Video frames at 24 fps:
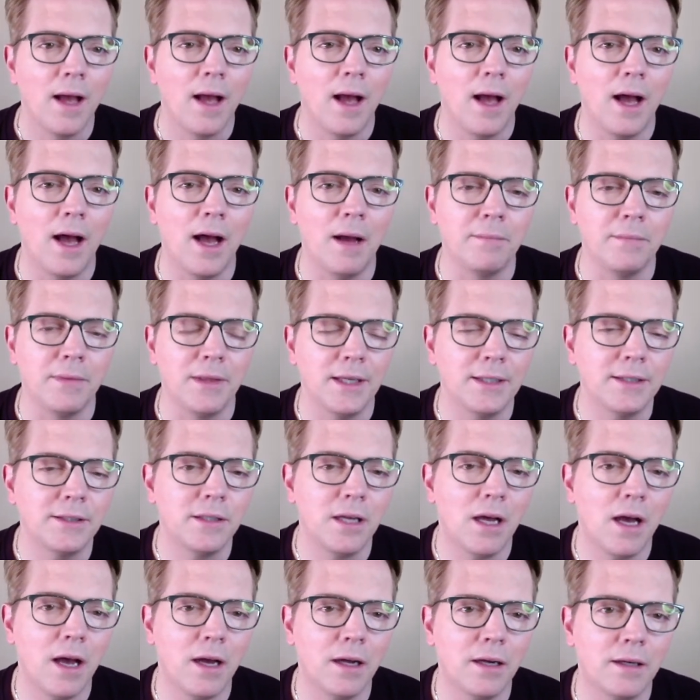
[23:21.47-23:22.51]
Um, let's
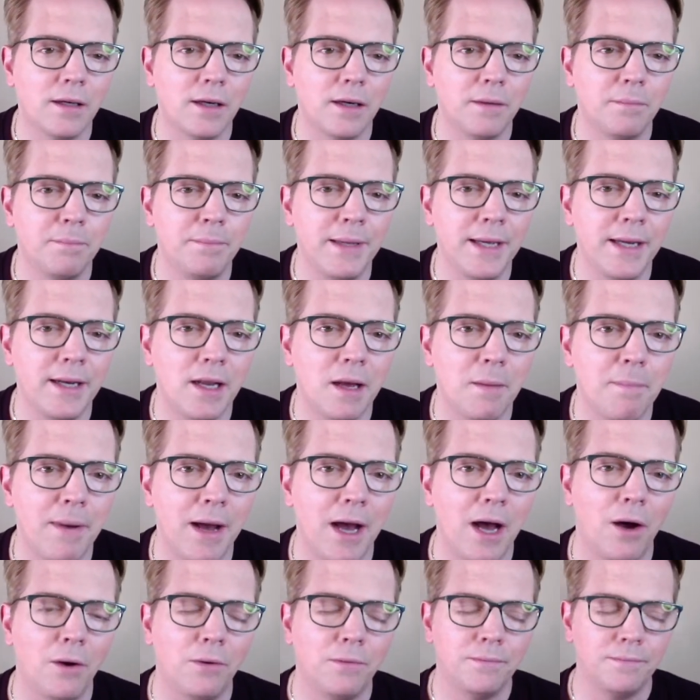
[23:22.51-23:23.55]
talk a bit
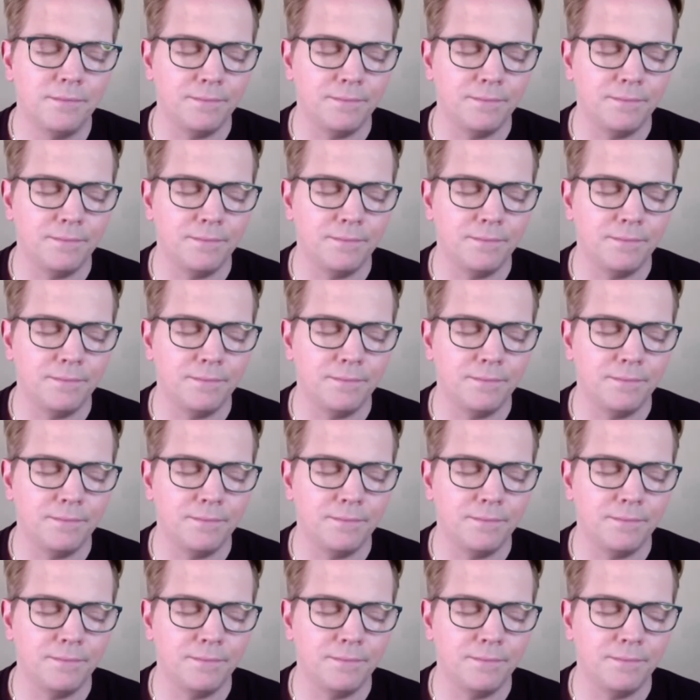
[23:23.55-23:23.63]
about